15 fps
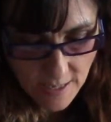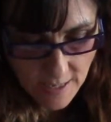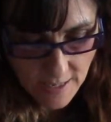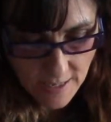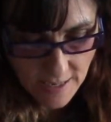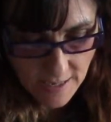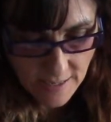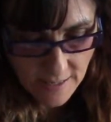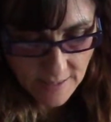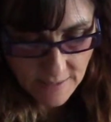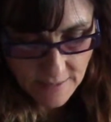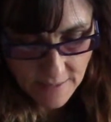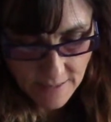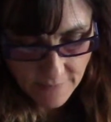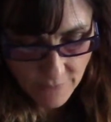And
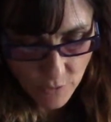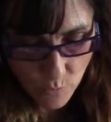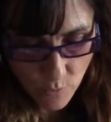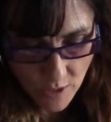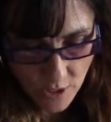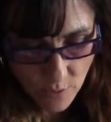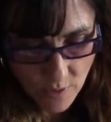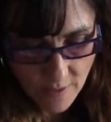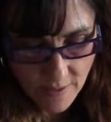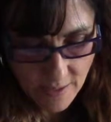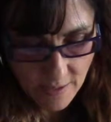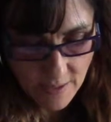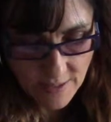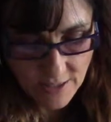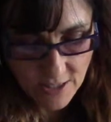if you want to,
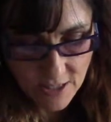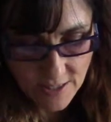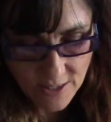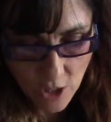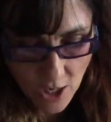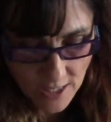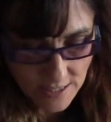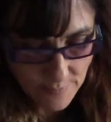it just talks